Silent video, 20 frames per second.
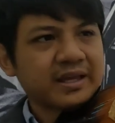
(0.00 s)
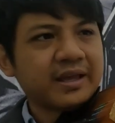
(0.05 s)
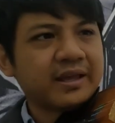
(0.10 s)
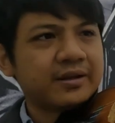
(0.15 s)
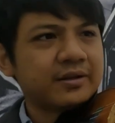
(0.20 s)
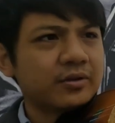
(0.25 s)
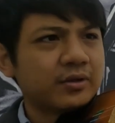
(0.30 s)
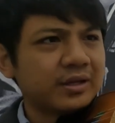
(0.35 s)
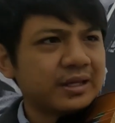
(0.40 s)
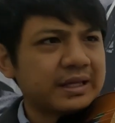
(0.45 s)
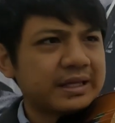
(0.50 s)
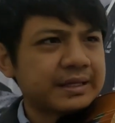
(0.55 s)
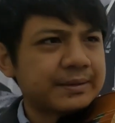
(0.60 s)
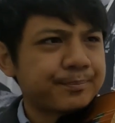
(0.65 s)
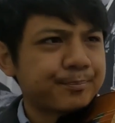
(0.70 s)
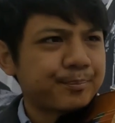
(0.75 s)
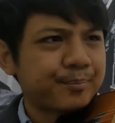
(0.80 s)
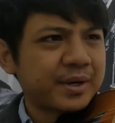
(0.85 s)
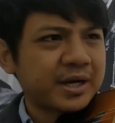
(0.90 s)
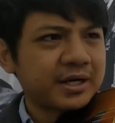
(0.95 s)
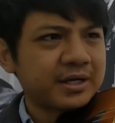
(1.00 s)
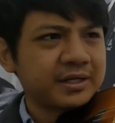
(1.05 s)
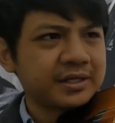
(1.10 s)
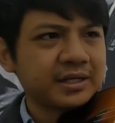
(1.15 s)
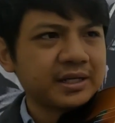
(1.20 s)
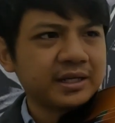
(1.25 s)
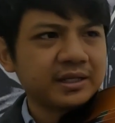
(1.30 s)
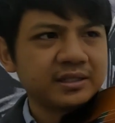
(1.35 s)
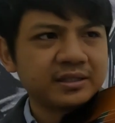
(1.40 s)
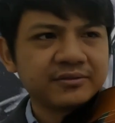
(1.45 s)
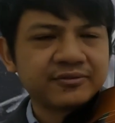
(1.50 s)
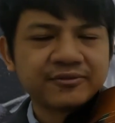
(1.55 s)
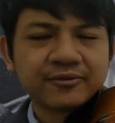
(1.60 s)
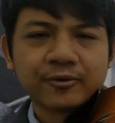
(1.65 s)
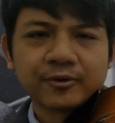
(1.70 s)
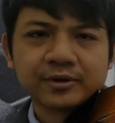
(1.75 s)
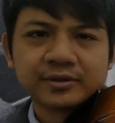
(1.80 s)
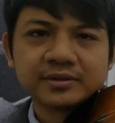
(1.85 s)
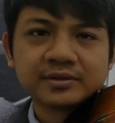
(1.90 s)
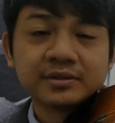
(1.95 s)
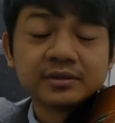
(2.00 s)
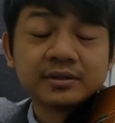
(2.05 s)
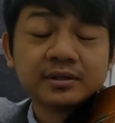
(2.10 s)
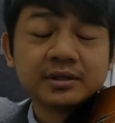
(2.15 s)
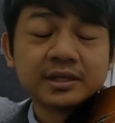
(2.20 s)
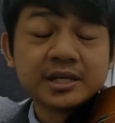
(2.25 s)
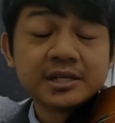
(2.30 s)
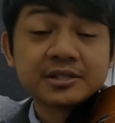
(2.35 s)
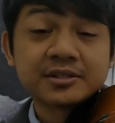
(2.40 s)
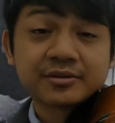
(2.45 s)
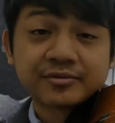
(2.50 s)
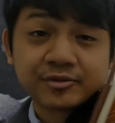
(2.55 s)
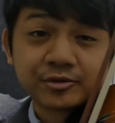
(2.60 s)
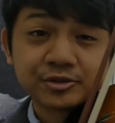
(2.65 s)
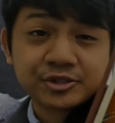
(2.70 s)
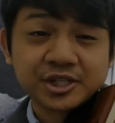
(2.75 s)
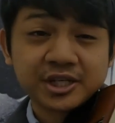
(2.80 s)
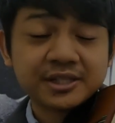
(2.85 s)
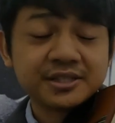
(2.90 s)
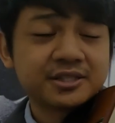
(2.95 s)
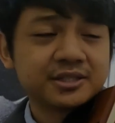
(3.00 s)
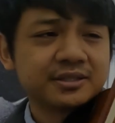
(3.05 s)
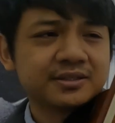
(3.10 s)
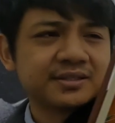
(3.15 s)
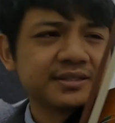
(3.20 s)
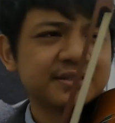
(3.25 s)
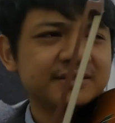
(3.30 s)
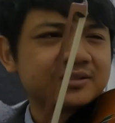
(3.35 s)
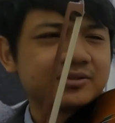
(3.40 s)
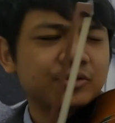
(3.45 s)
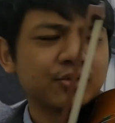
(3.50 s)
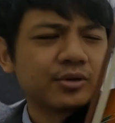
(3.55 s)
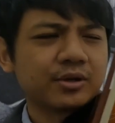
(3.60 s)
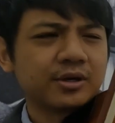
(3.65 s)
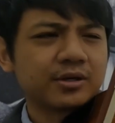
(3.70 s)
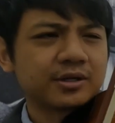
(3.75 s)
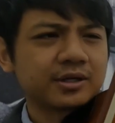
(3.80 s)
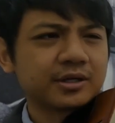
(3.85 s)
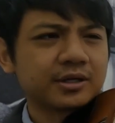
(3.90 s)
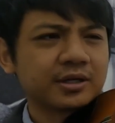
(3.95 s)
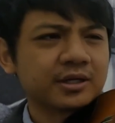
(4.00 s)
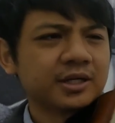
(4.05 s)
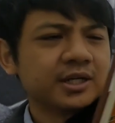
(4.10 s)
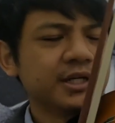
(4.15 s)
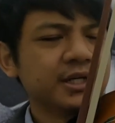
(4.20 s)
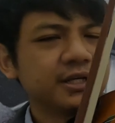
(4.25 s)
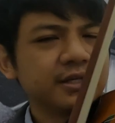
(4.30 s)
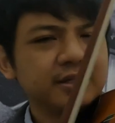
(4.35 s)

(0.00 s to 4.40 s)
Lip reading: And in bar 84, the interval changes. Is no longer